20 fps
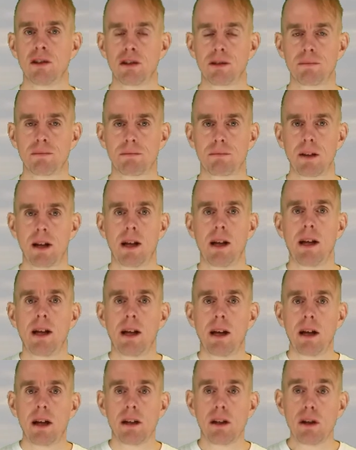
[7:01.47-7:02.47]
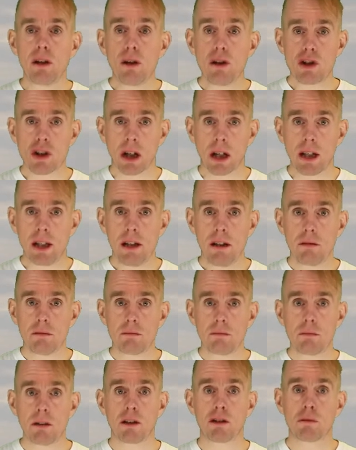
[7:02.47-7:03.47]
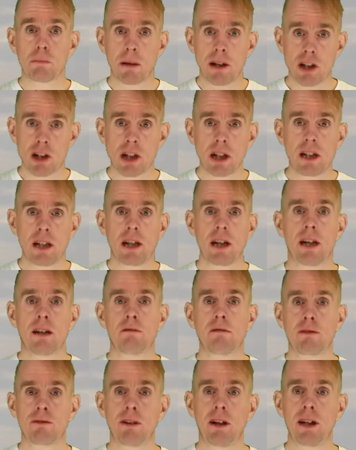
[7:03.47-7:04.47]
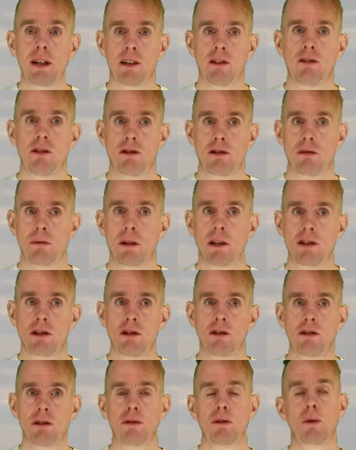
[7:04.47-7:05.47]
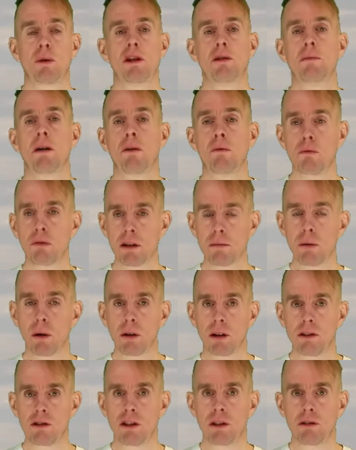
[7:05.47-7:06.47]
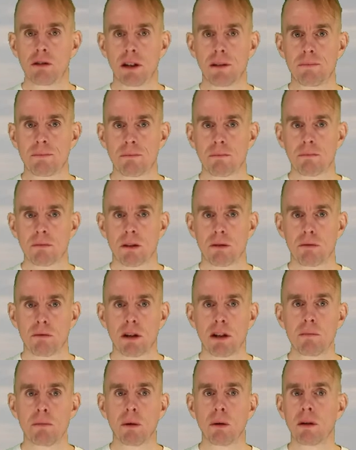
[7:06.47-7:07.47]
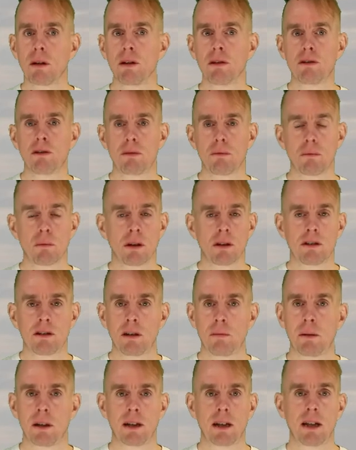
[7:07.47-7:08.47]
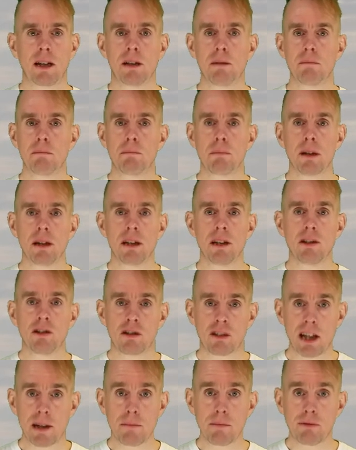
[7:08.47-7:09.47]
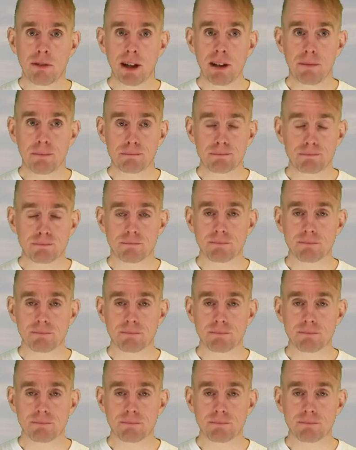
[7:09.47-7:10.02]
is. Usually, especially in refining situations, you're talking about reboiler duty. Reboilers will typically be steam fed,